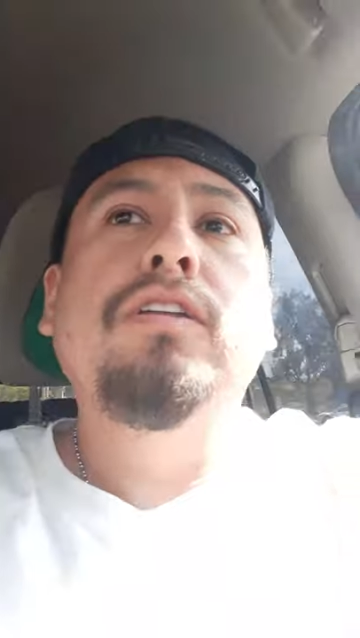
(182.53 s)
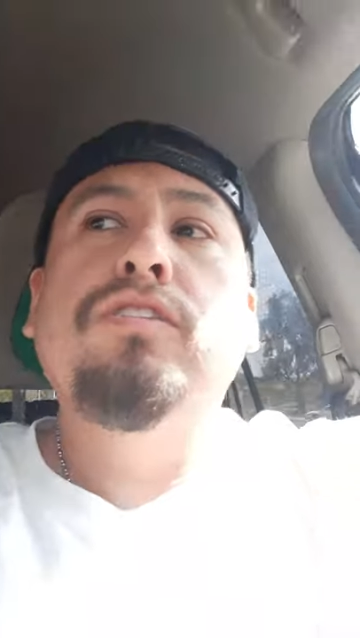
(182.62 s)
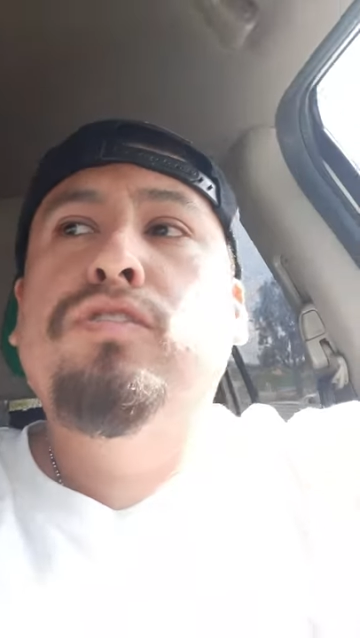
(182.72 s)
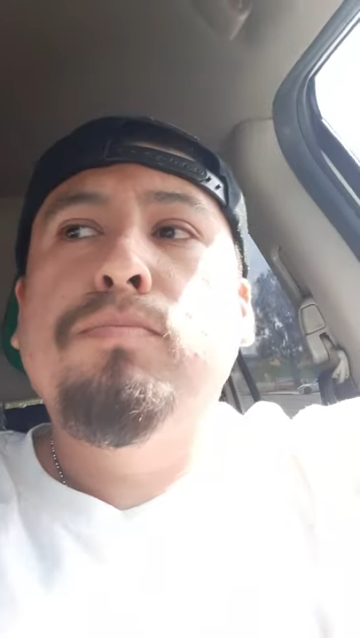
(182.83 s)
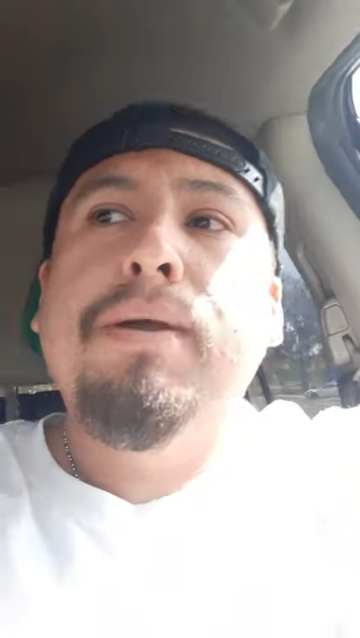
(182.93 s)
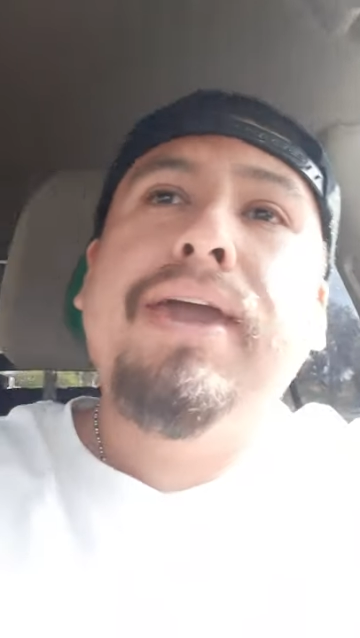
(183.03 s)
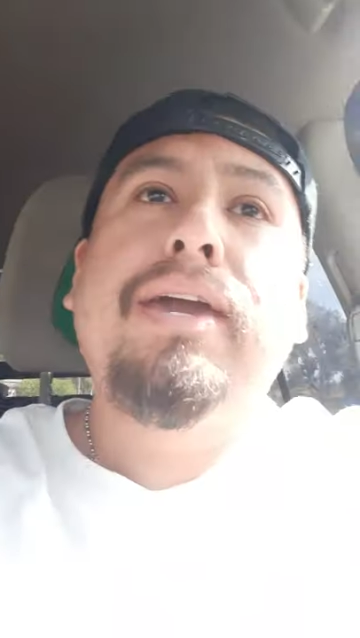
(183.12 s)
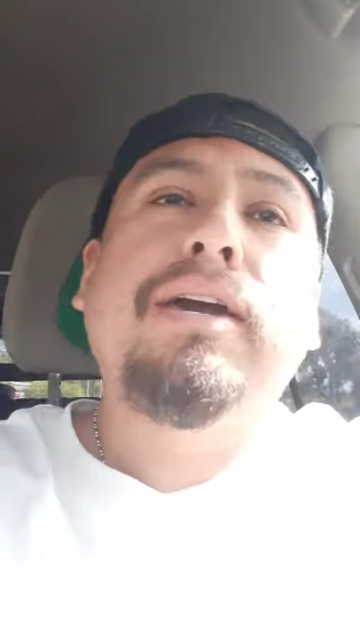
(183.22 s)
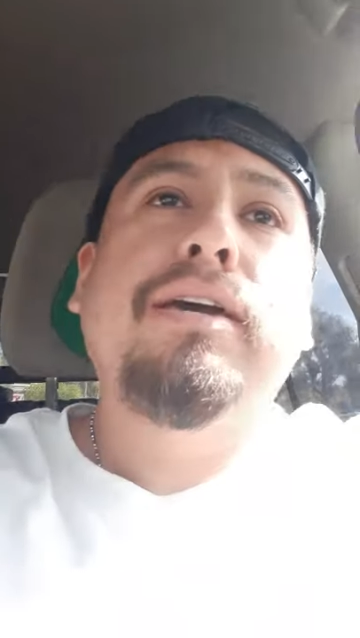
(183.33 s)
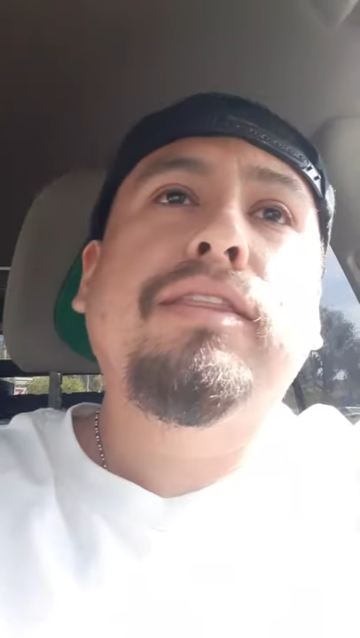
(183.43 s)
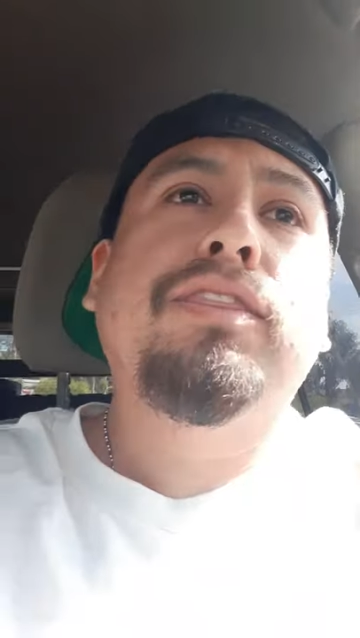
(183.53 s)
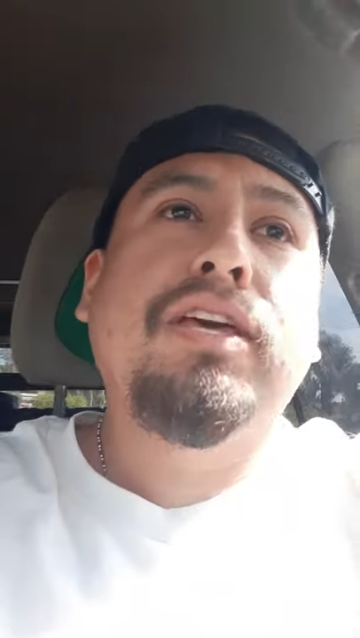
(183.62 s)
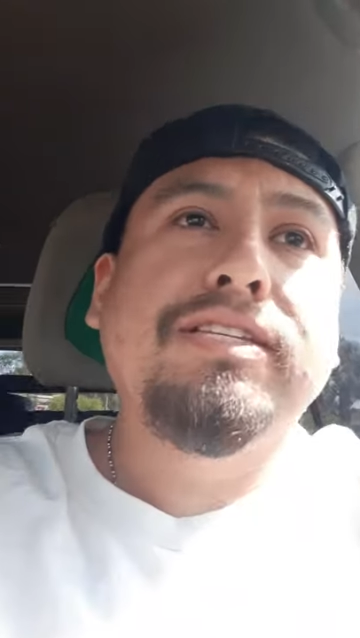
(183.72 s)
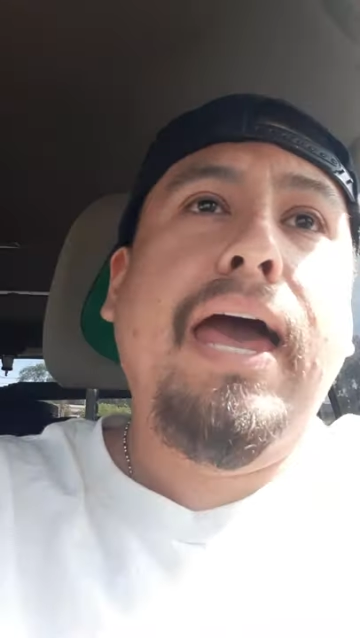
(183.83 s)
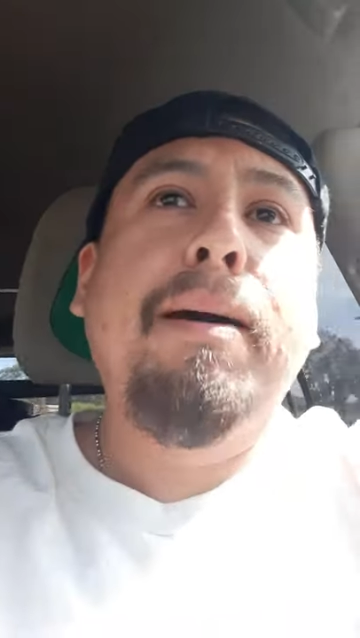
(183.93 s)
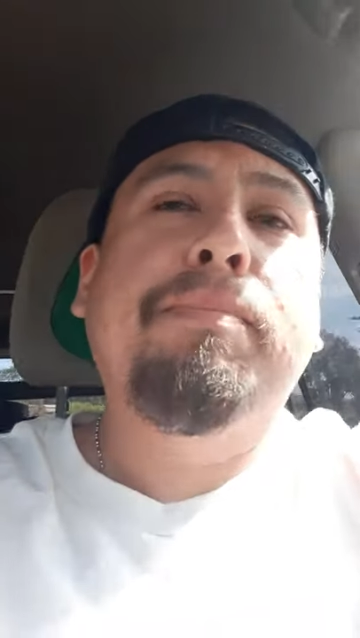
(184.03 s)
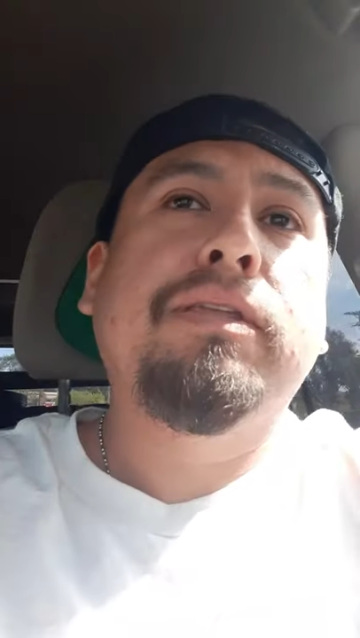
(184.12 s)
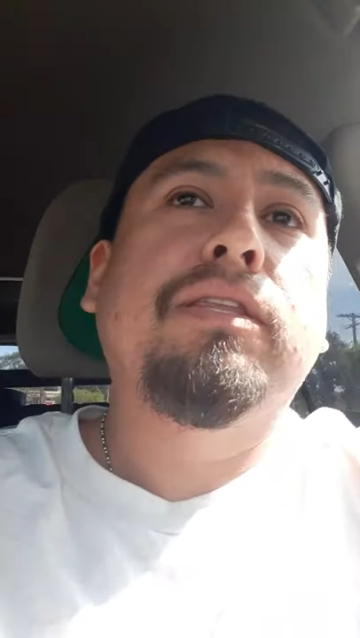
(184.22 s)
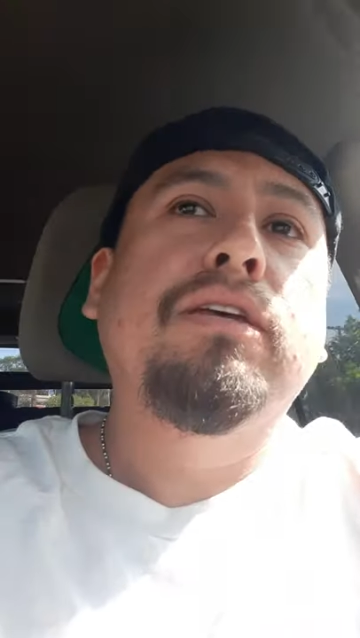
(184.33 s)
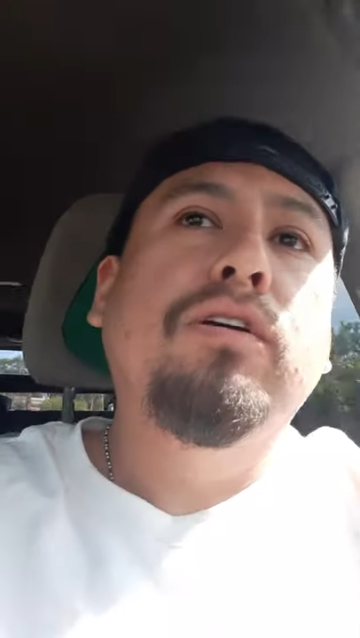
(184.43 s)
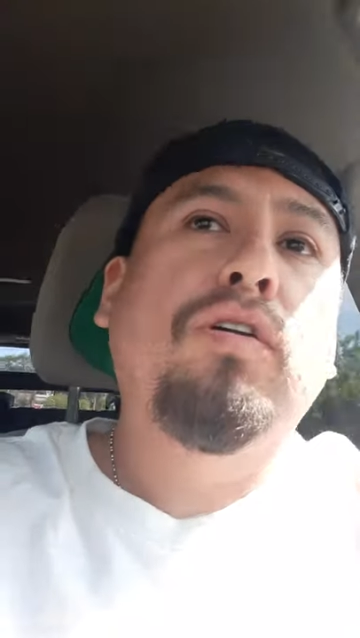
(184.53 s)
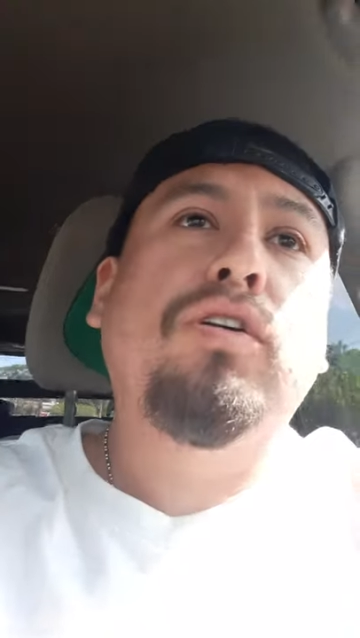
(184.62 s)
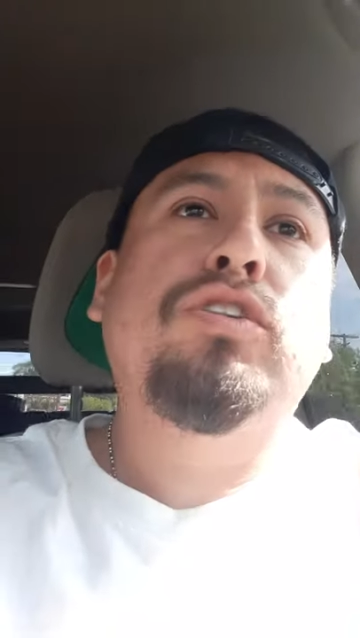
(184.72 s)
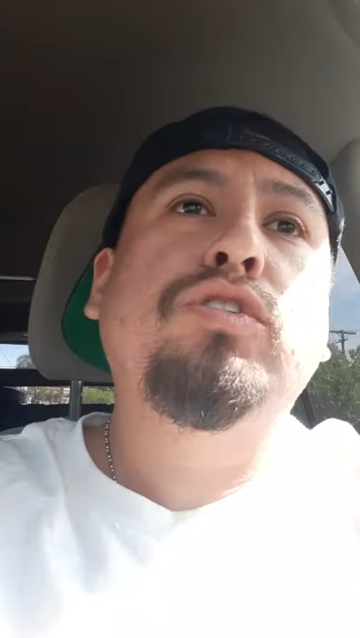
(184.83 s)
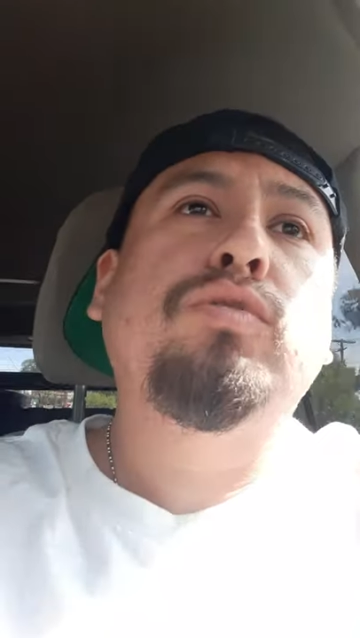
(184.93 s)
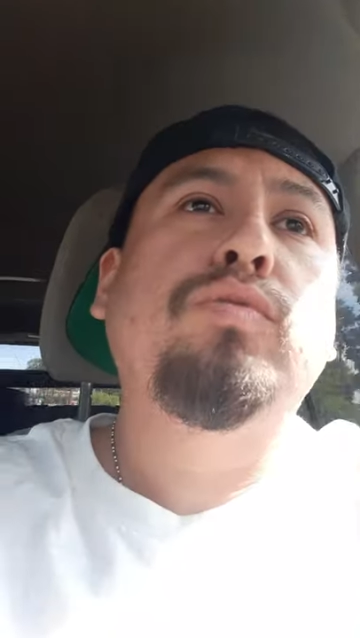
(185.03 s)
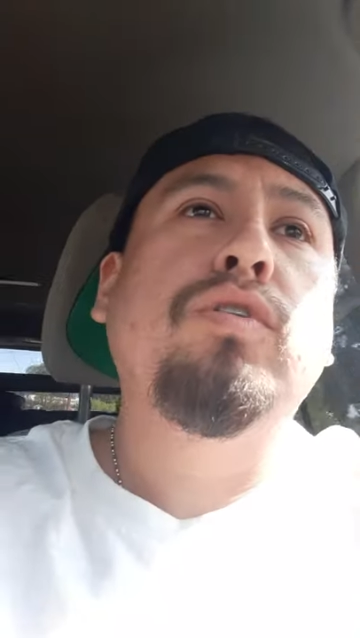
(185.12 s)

to make things happen or to